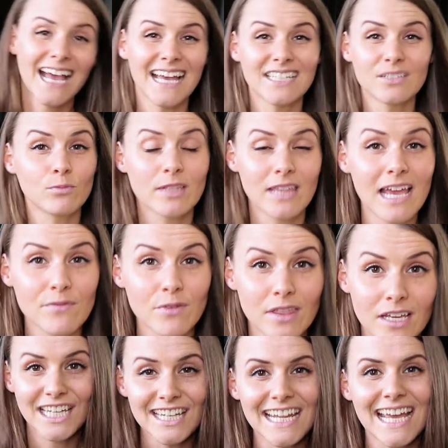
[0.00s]
and with
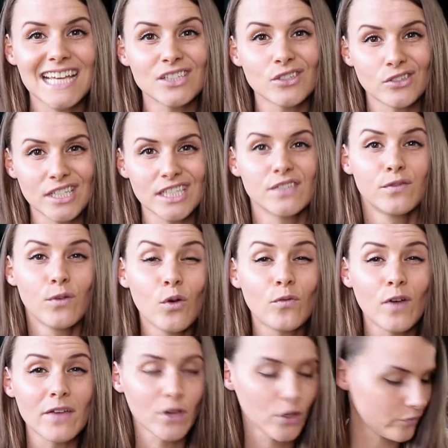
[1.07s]
everything in ASOS's
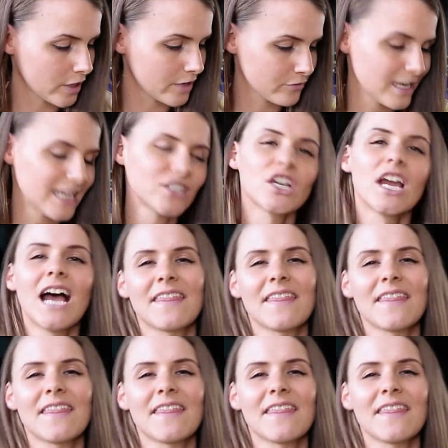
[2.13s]
4505 range,